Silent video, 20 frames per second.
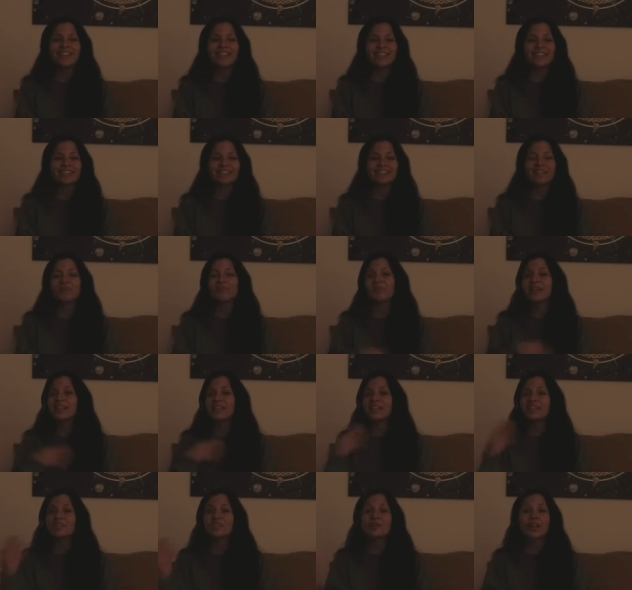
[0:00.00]
it's that we
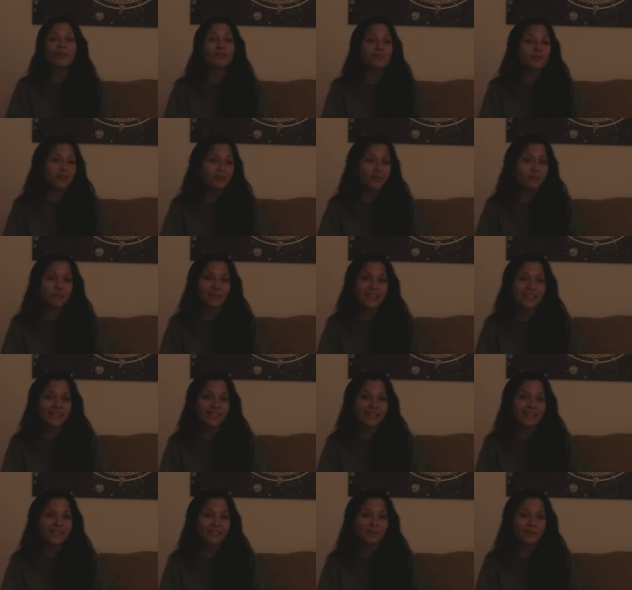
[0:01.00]
can travel to
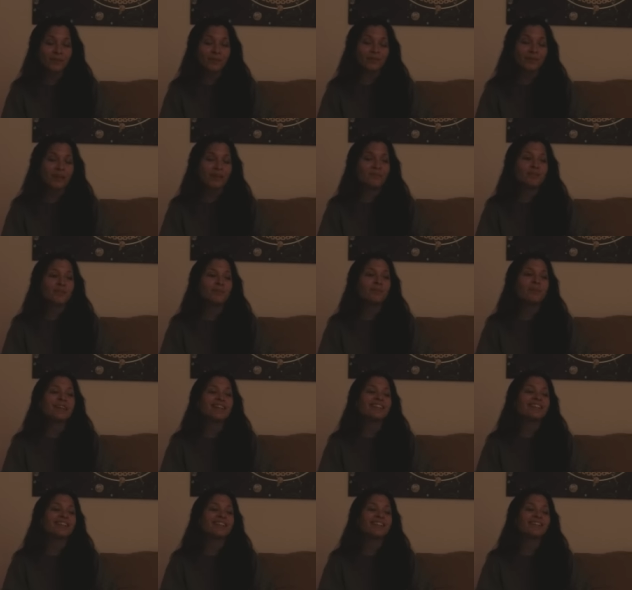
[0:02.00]
places we've never
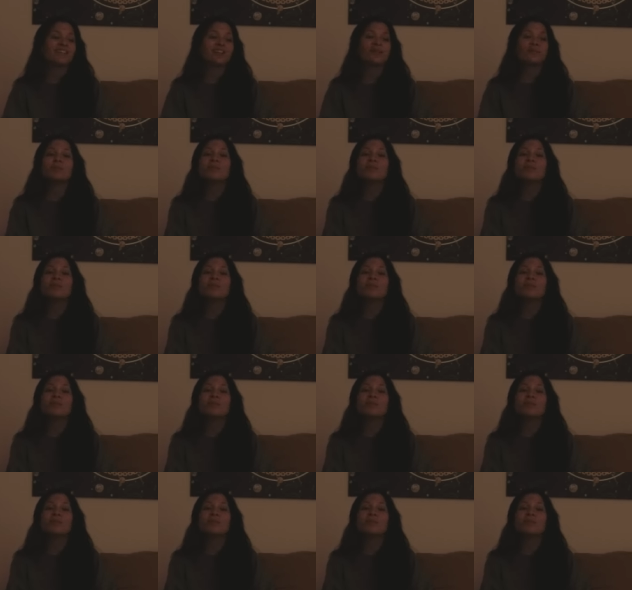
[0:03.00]
been, or